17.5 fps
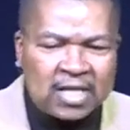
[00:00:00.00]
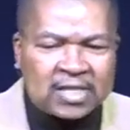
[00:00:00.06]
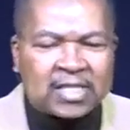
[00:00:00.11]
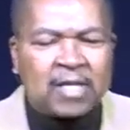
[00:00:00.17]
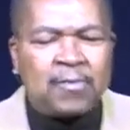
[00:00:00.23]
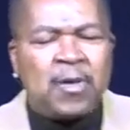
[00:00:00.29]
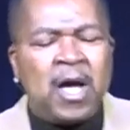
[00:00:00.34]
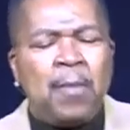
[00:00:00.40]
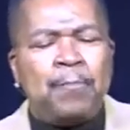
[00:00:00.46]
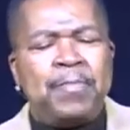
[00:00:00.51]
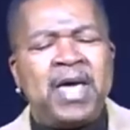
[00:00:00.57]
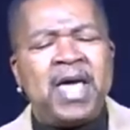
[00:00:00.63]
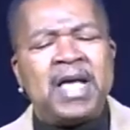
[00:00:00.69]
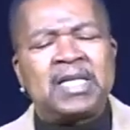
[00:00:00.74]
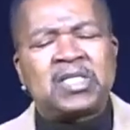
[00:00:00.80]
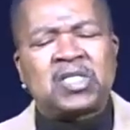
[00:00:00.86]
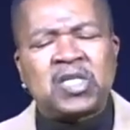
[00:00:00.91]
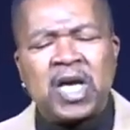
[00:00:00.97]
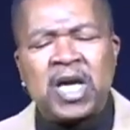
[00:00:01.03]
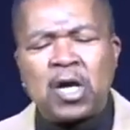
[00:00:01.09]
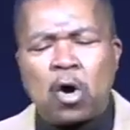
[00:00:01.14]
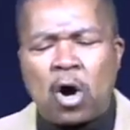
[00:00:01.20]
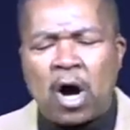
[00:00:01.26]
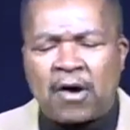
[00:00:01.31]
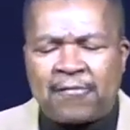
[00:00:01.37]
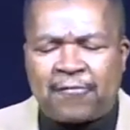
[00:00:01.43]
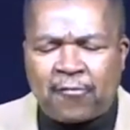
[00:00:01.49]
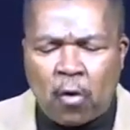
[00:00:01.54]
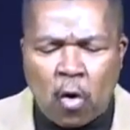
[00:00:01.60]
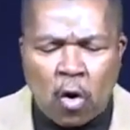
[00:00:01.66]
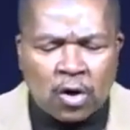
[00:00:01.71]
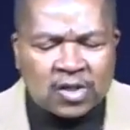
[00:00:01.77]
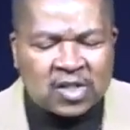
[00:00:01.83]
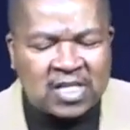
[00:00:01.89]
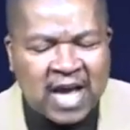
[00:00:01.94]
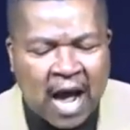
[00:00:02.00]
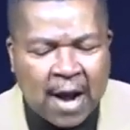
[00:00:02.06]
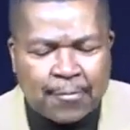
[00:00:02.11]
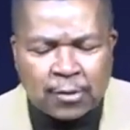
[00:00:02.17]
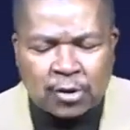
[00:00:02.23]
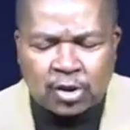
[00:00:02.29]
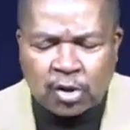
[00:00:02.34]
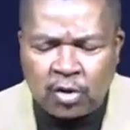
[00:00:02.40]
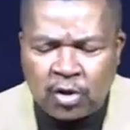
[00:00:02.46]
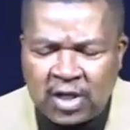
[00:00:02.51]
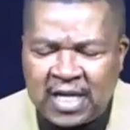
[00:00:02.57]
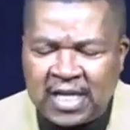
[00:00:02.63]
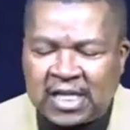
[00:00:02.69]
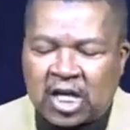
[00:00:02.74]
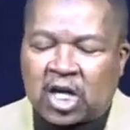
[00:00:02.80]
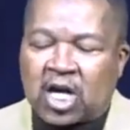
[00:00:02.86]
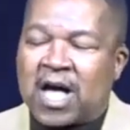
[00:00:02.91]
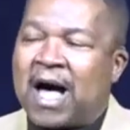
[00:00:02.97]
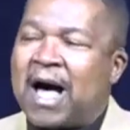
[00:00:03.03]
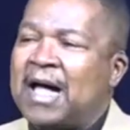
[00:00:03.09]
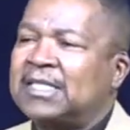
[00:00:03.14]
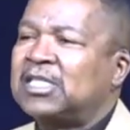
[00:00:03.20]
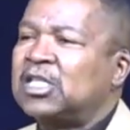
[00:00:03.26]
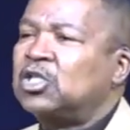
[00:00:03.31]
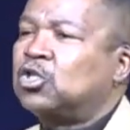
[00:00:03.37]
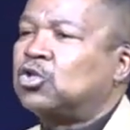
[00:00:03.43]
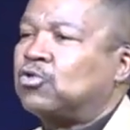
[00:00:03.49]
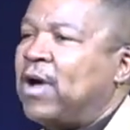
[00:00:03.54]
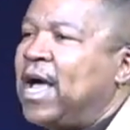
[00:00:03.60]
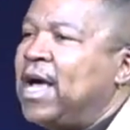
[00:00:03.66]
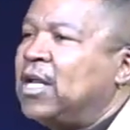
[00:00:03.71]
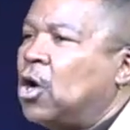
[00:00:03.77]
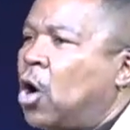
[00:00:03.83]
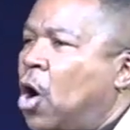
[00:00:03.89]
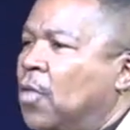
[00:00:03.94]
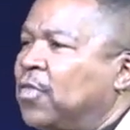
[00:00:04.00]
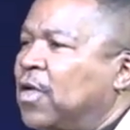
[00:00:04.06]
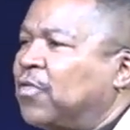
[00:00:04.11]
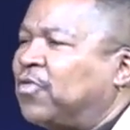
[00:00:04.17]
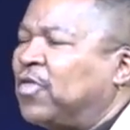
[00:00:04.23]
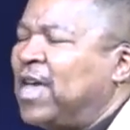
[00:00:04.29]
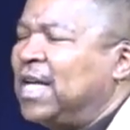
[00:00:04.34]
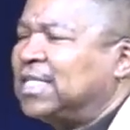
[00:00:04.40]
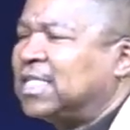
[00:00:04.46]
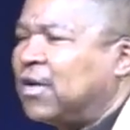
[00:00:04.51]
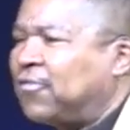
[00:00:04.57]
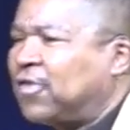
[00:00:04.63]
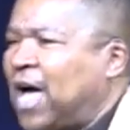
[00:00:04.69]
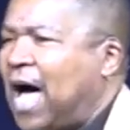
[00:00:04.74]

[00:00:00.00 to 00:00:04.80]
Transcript: listen, being single affords the opportunity to concentrate on the things of